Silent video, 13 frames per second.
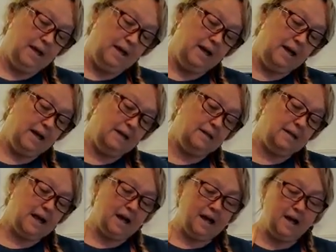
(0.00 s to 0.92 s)
and
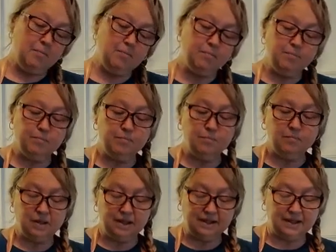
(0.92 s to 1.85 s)

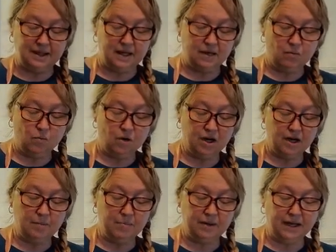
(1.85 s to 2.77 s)
let's see, we're
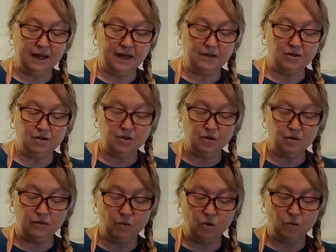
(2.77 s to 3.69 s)
going to plan 2
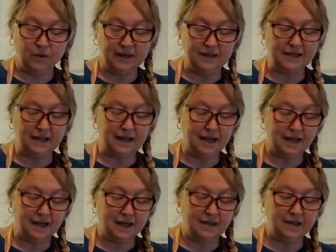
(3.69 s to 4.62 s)
to 4 weeks
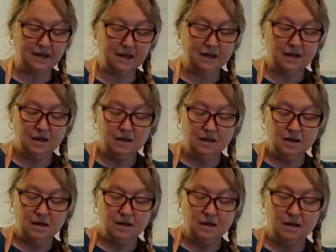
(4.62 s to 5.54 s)
ahead
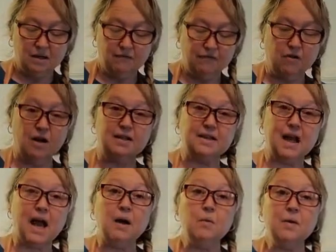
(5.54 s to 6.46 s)
of frost. I